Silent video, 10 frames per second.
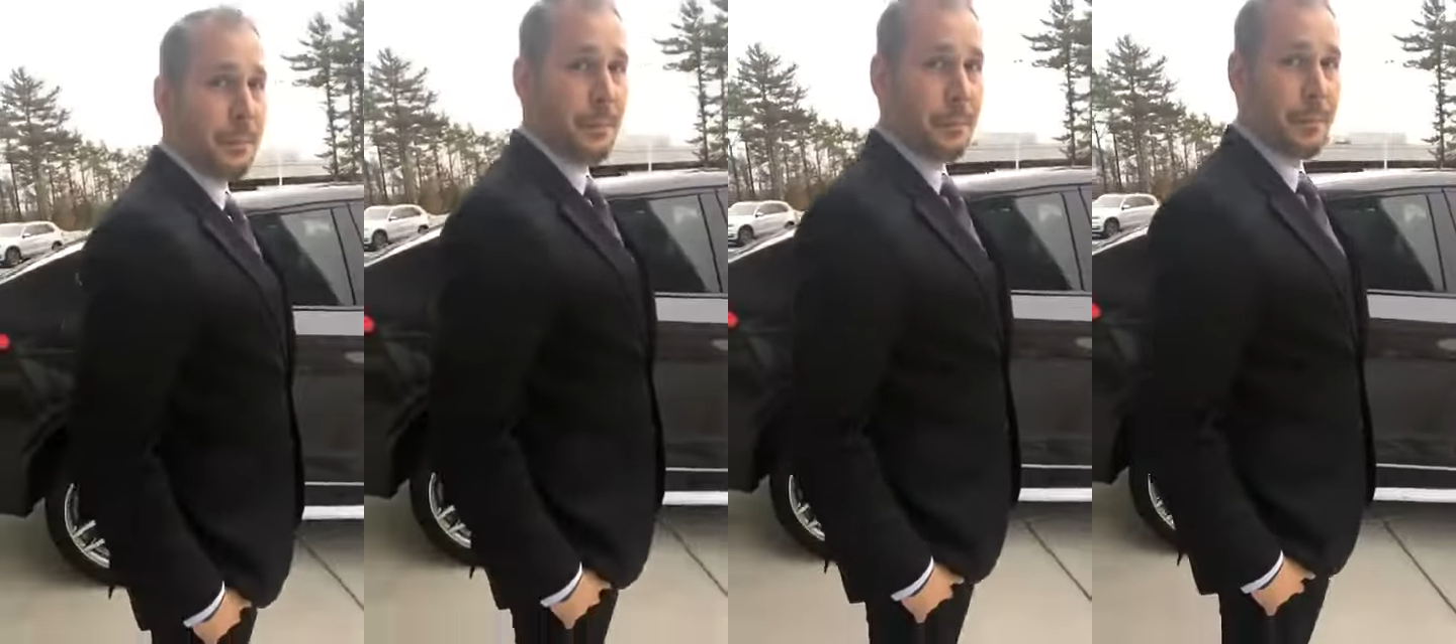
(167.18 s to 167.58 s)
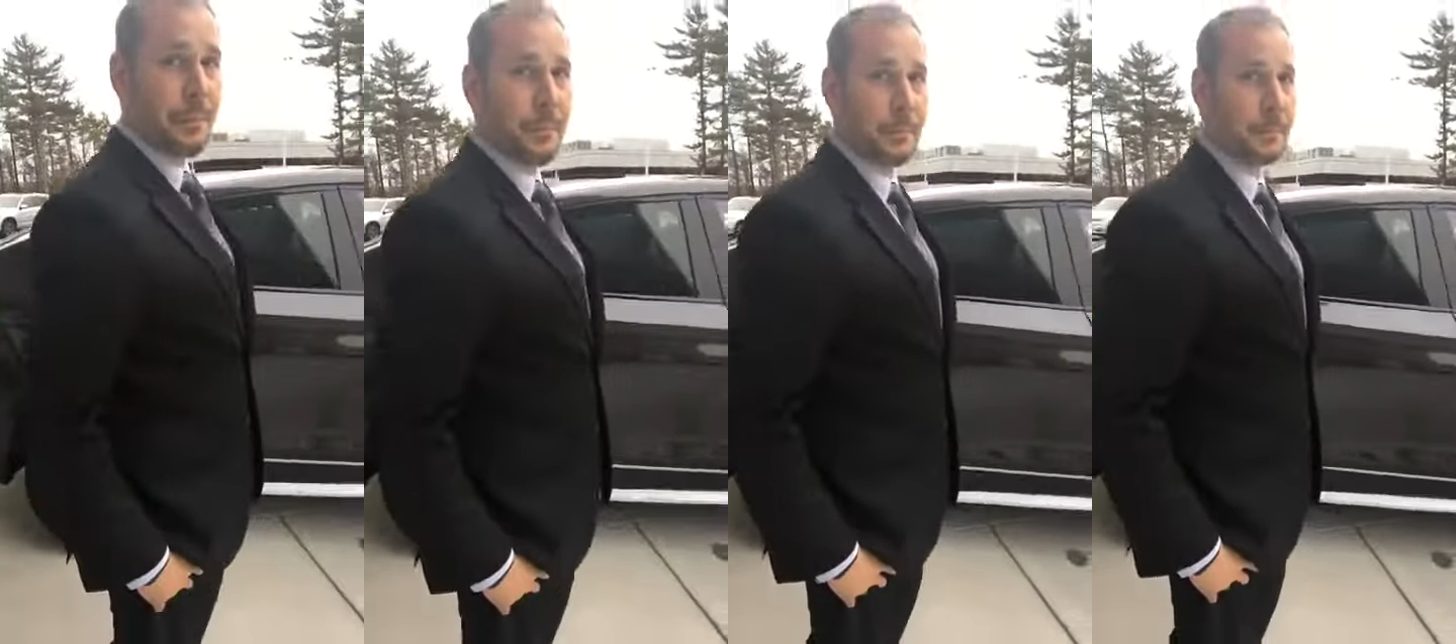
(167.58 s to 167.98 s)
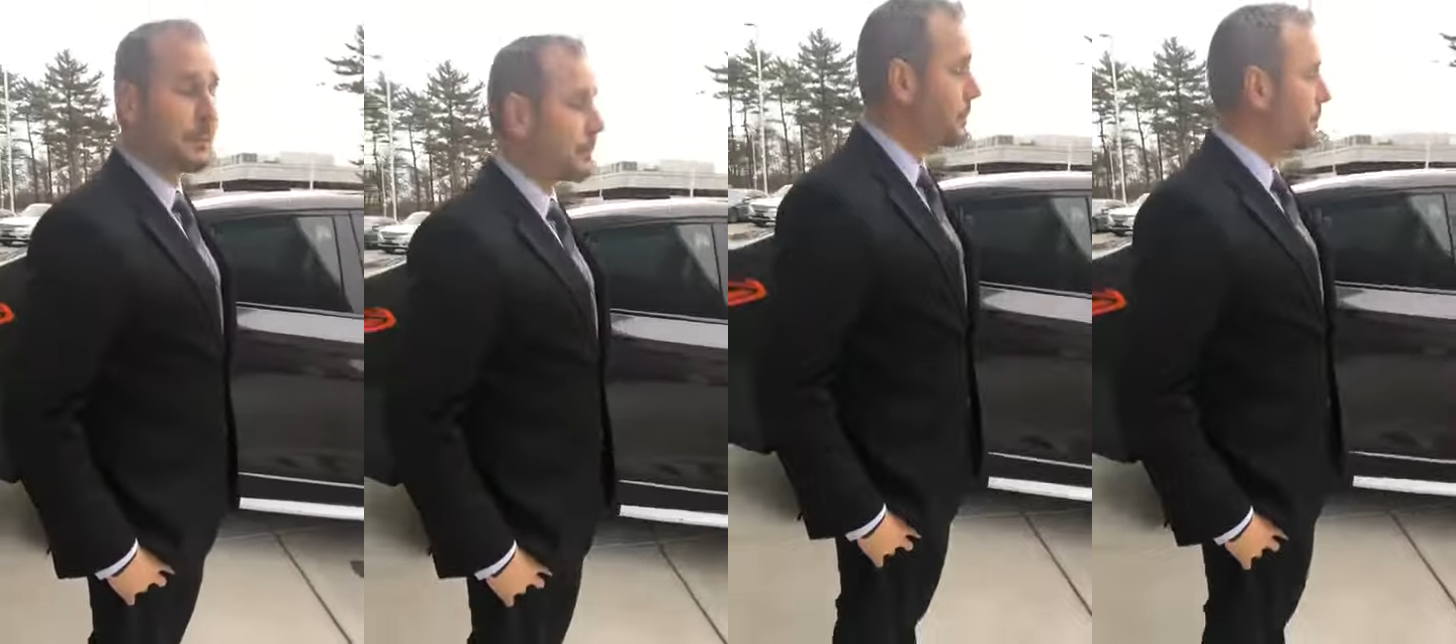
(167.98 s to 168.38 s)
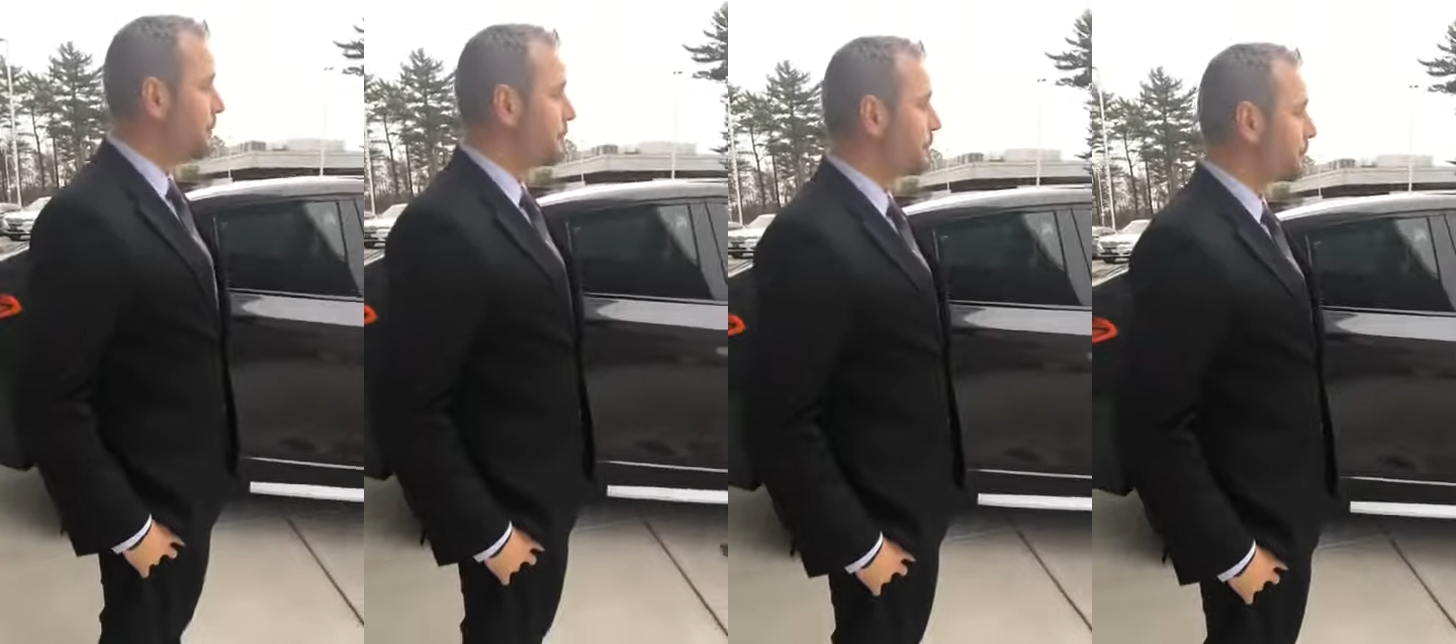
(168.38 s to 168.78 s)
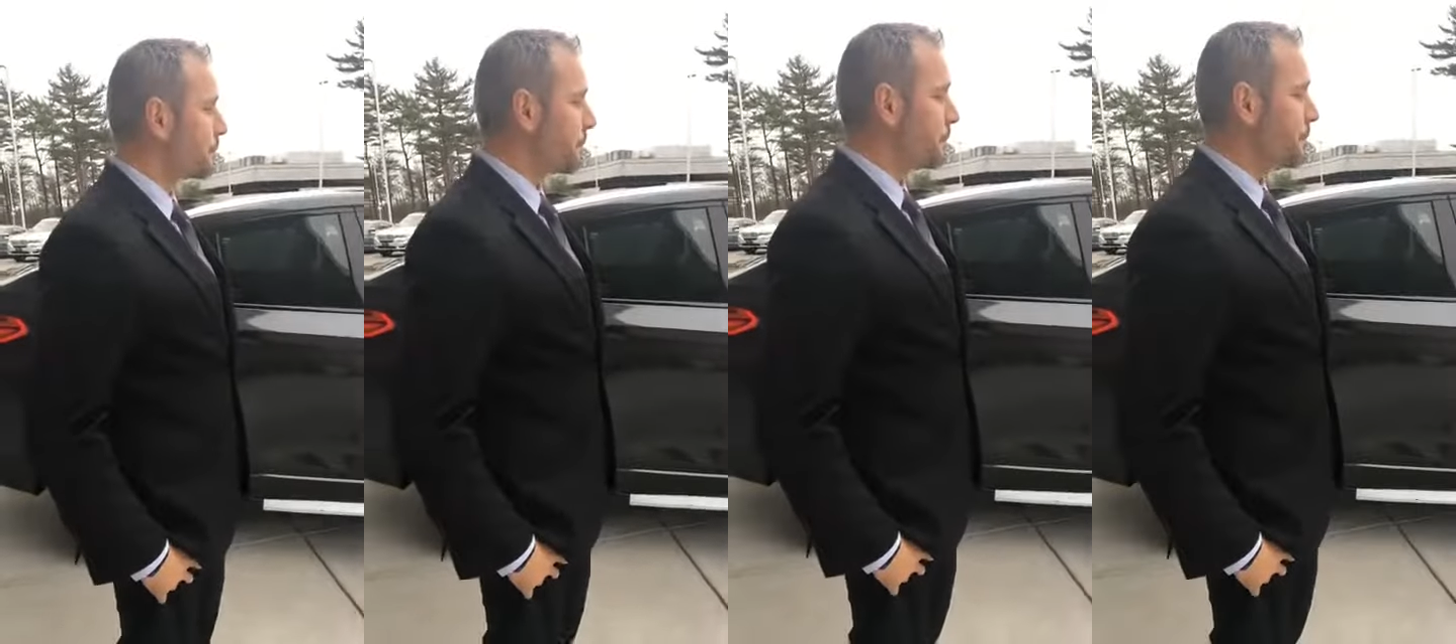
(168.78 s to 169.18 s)
as far as
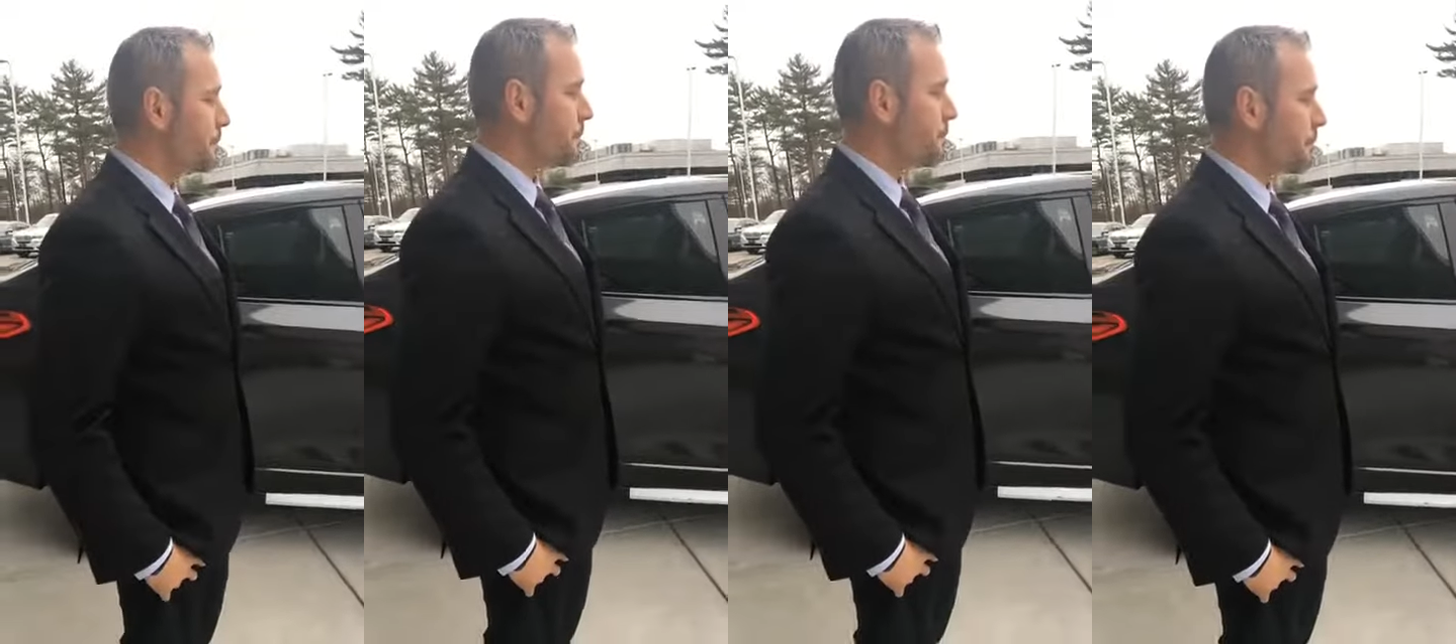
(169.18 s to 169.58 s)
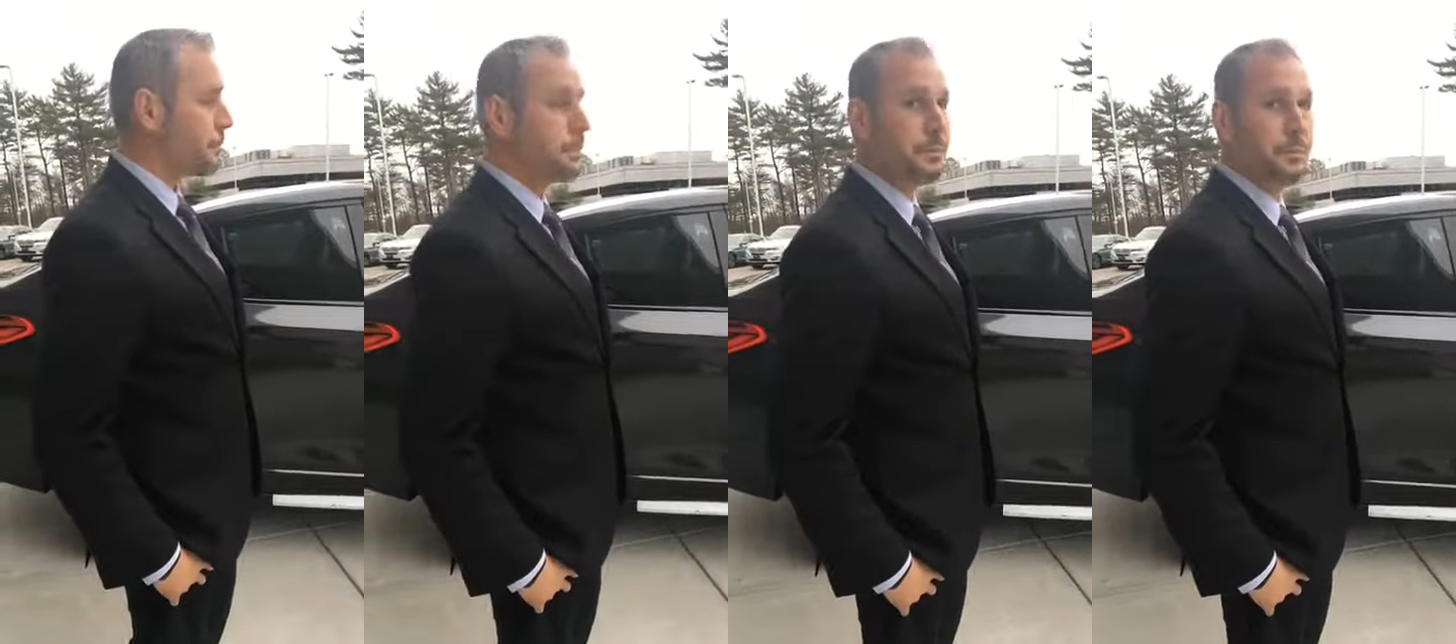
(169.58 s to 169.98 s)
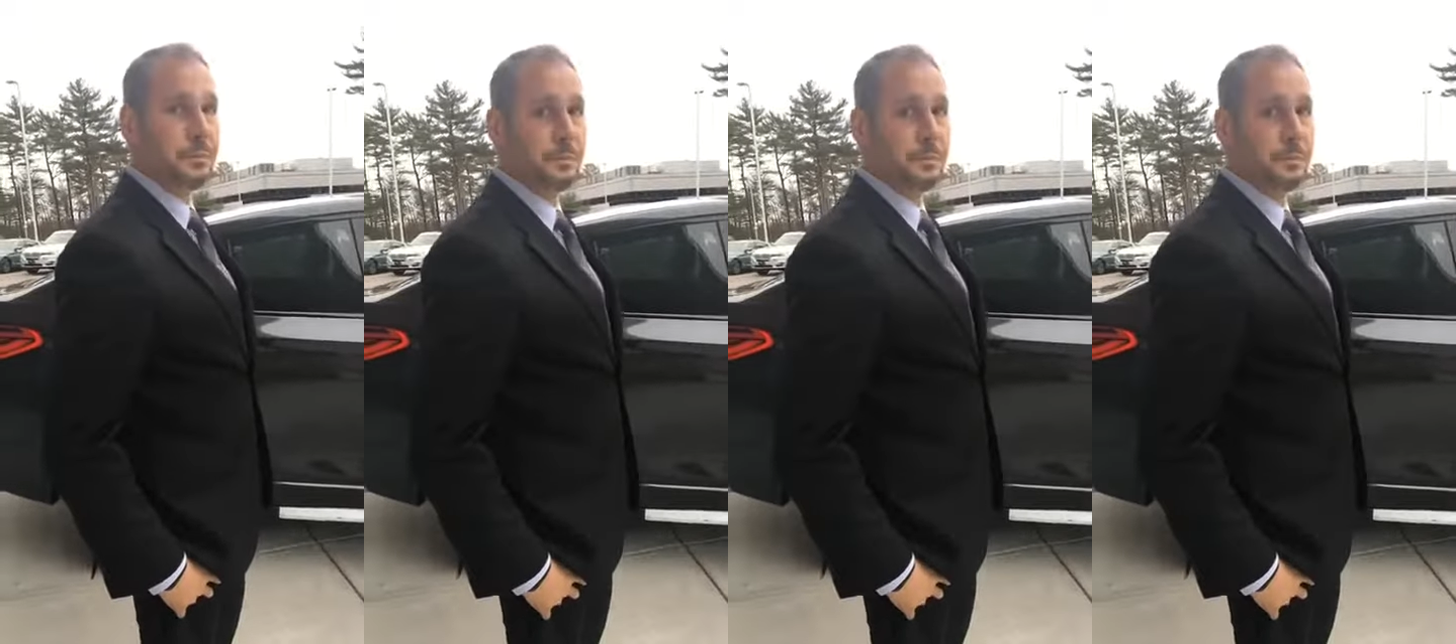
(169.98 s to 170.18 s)
xDrive in a car like this,